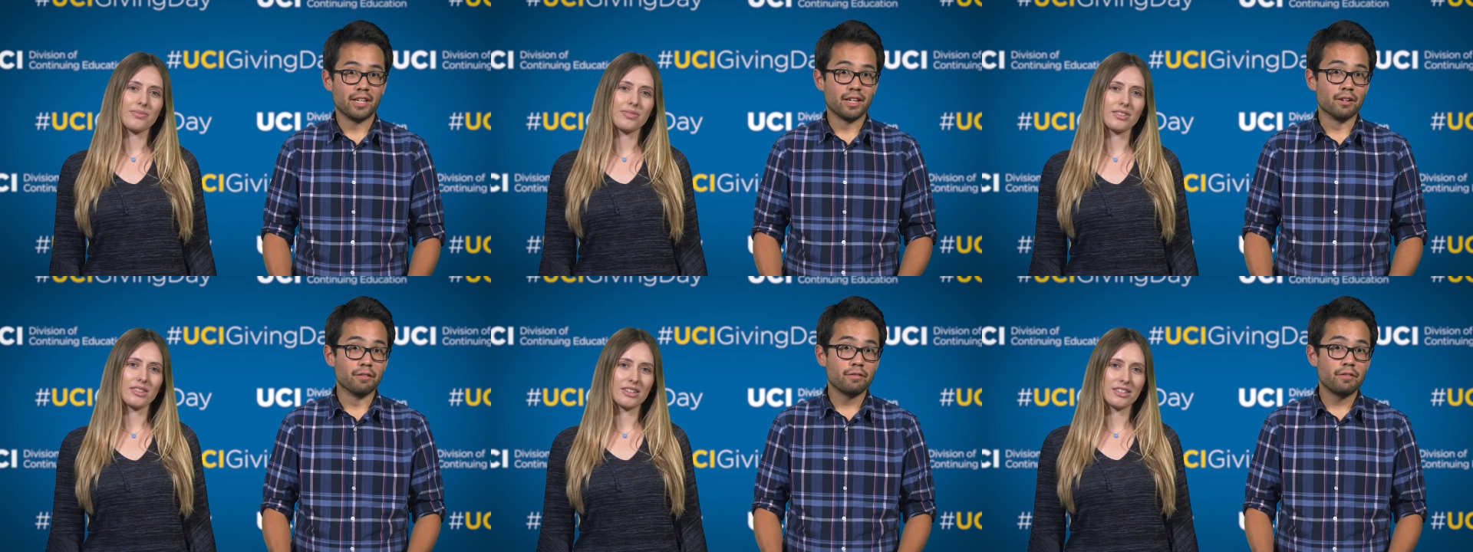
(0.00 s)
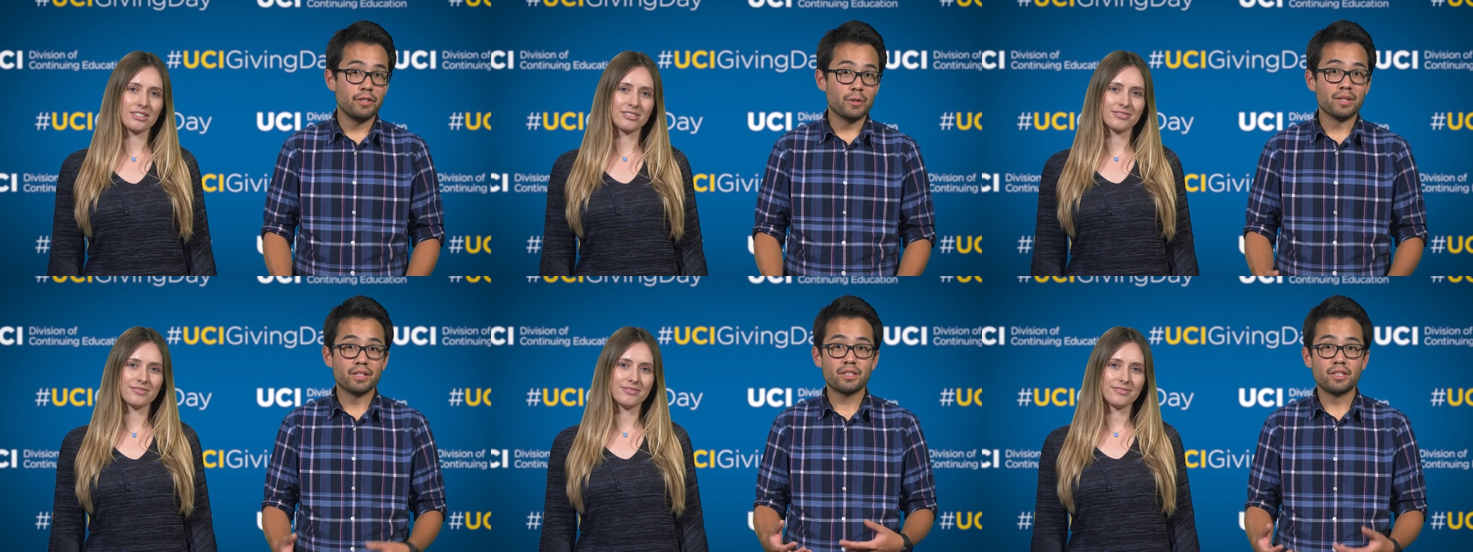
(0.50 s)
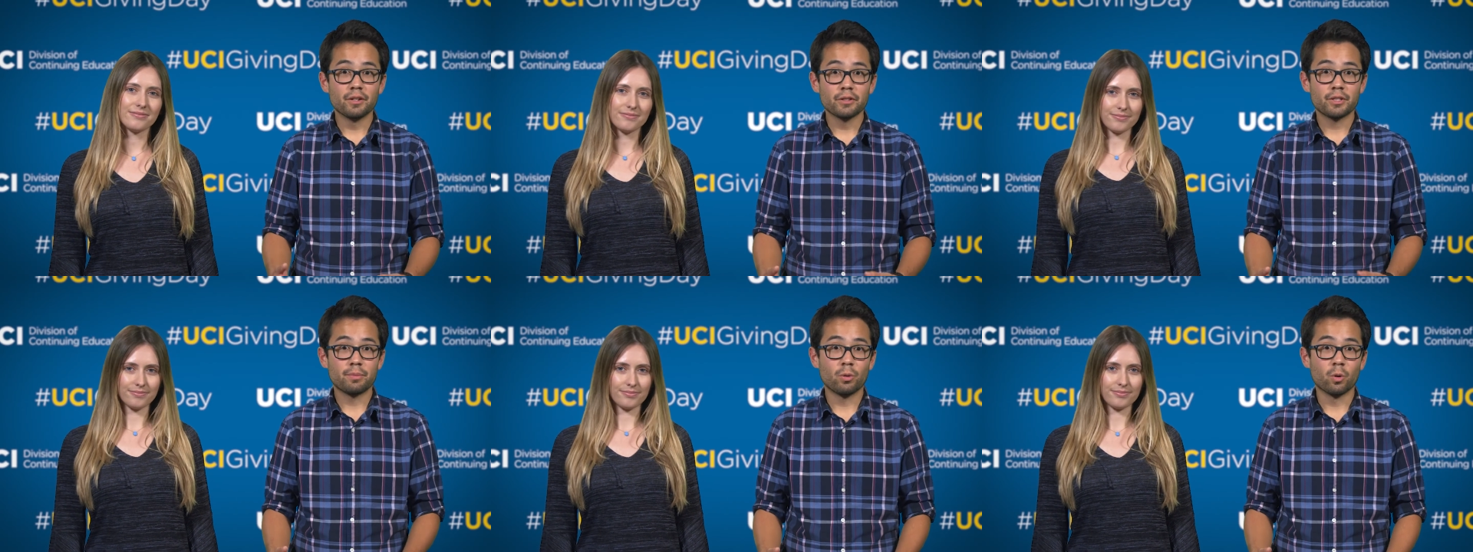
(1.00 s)
Speaker 1: give, you can
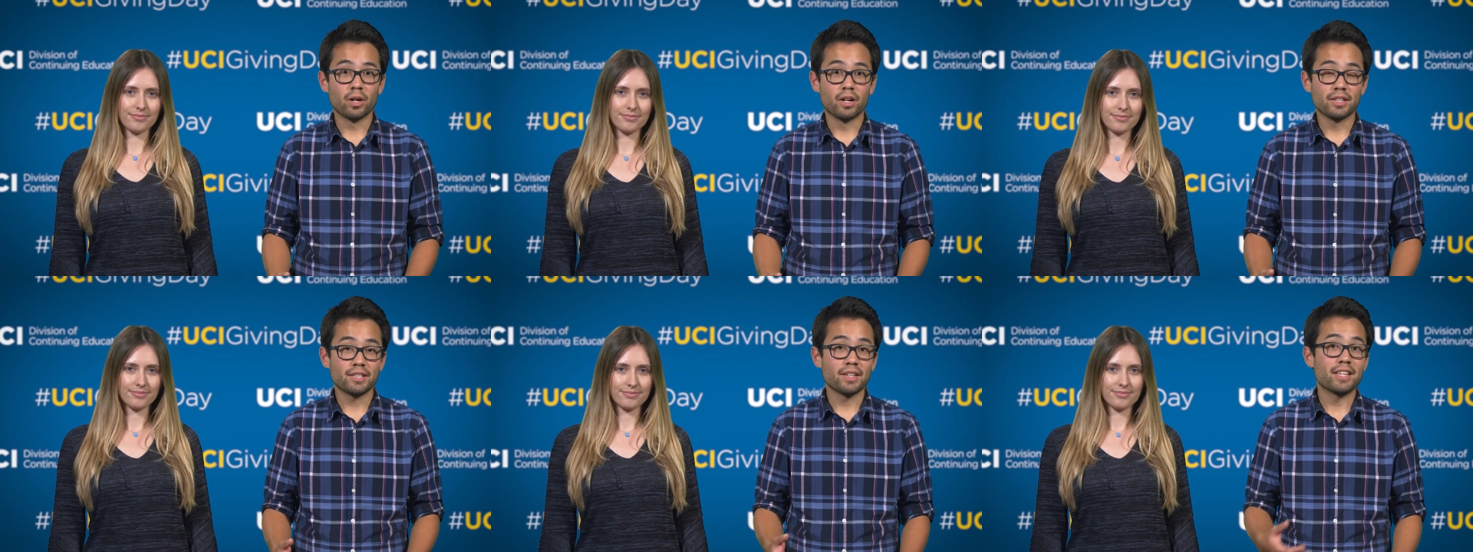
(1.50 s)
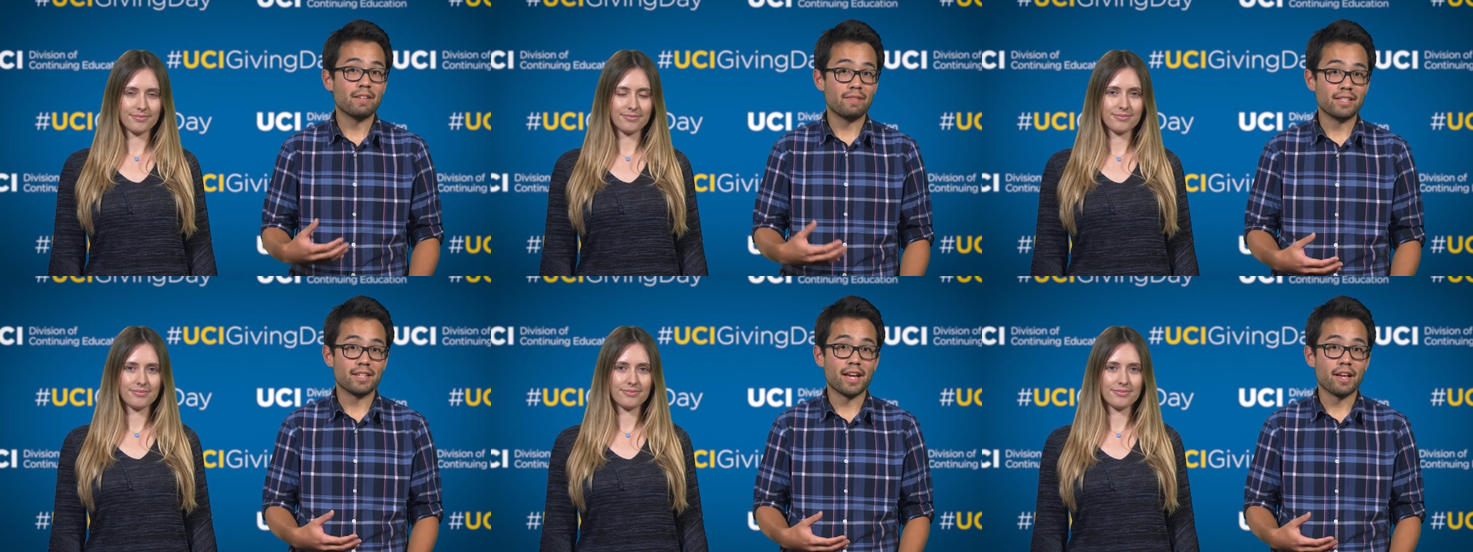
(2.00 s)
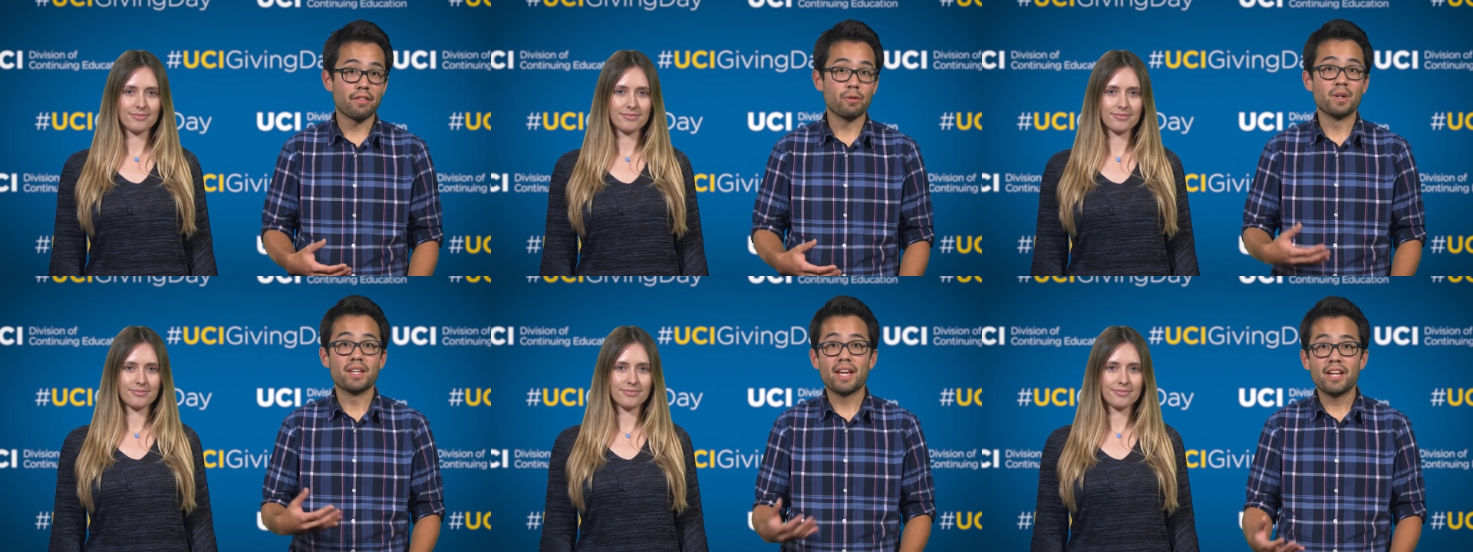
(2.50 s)
still support us on Giving Day
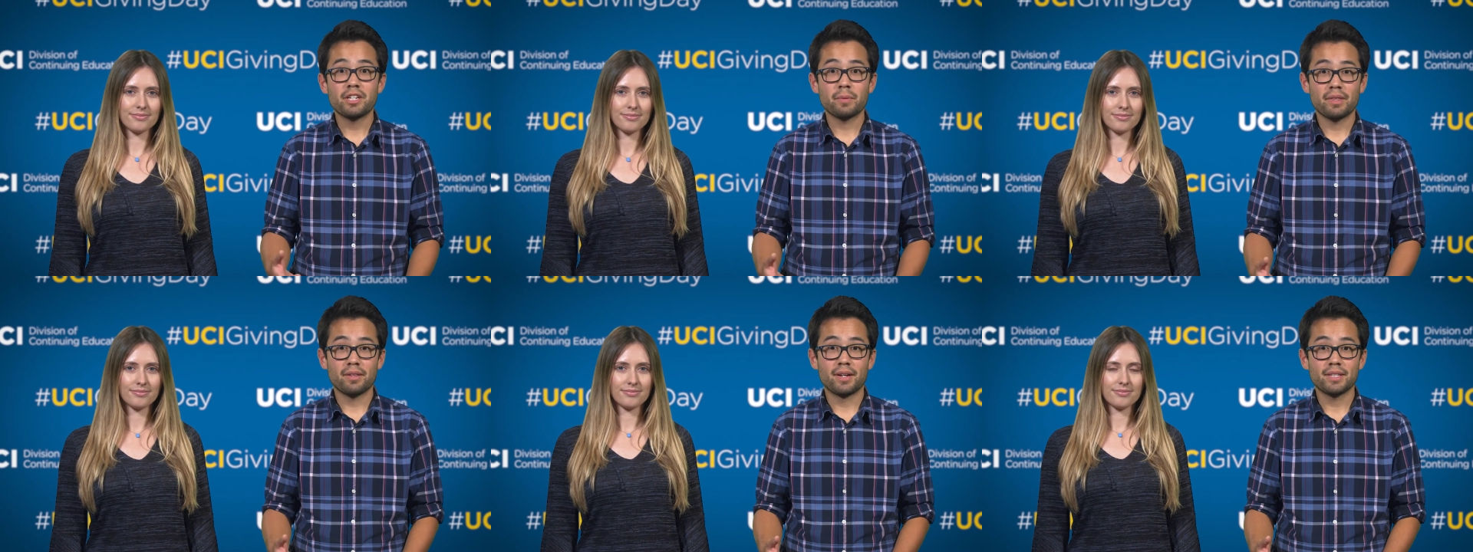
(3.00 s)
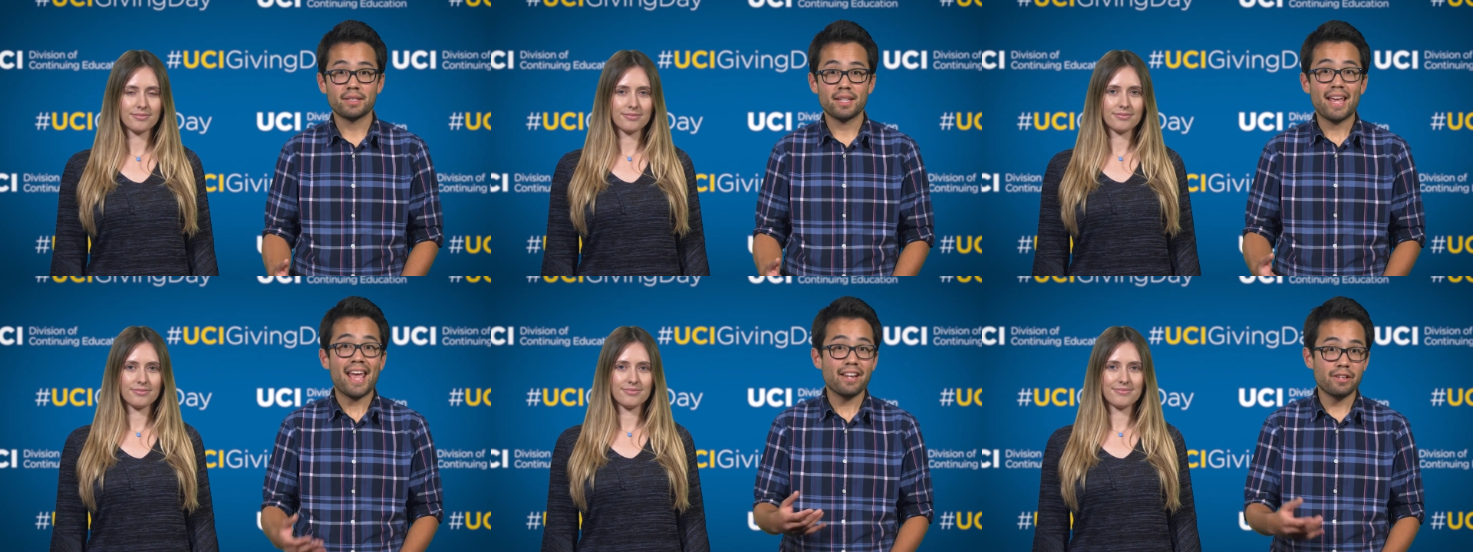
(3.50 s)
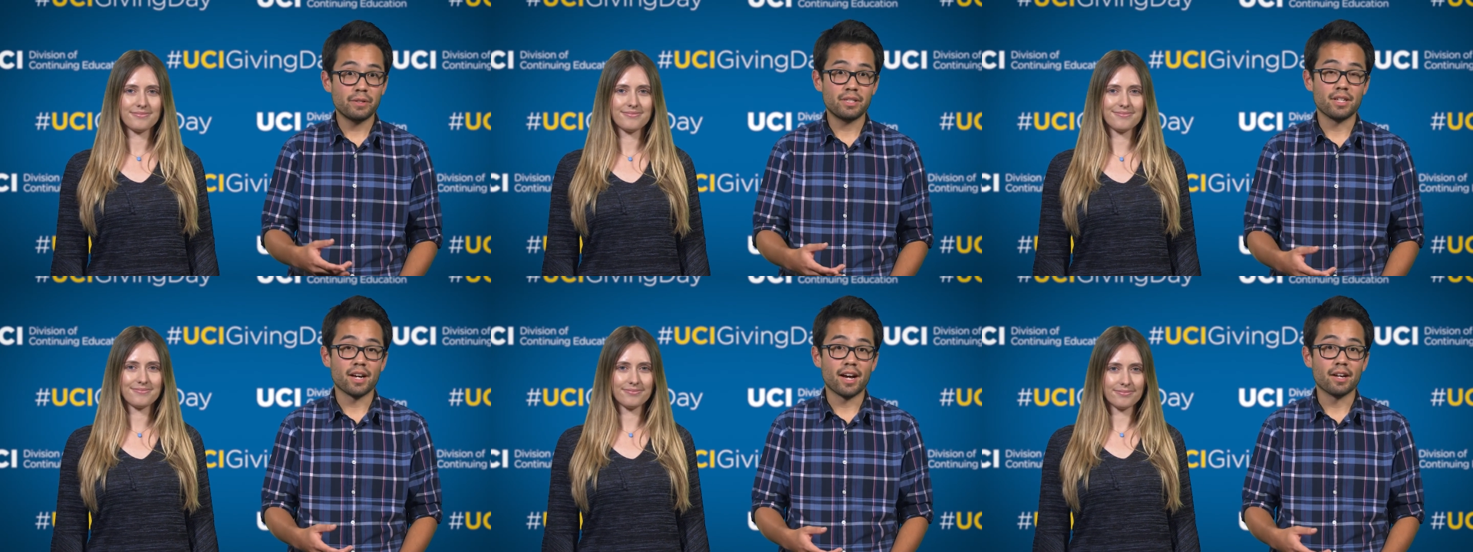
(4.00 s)
through engaging with us and
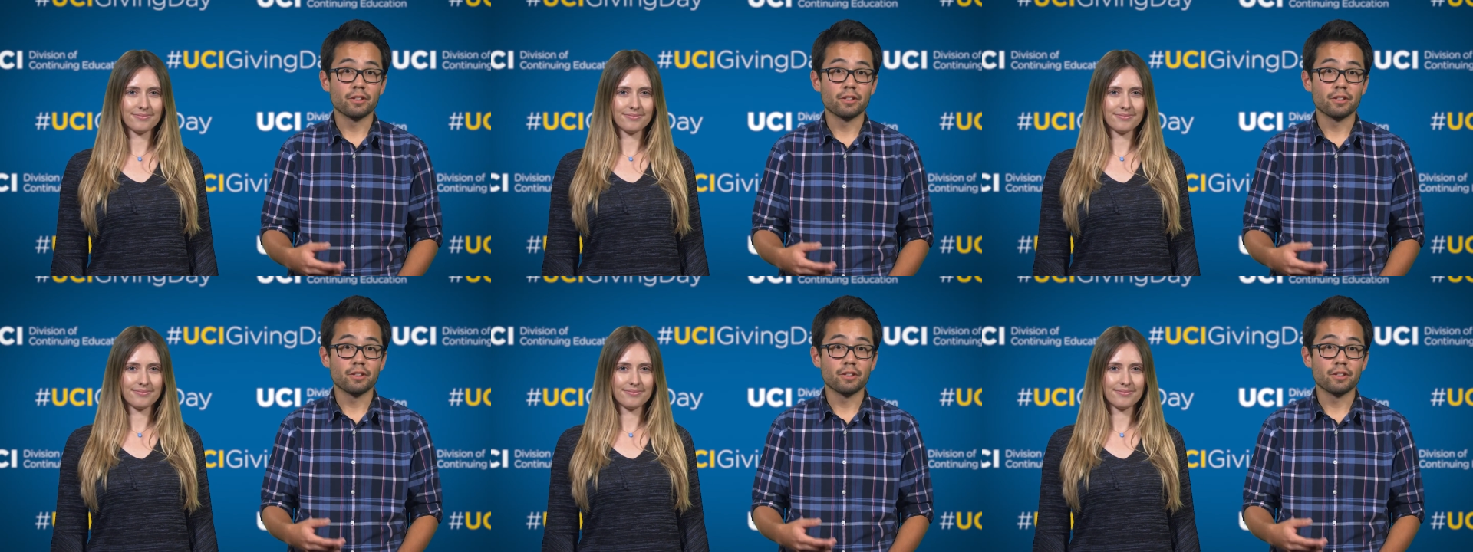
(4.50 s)
UCI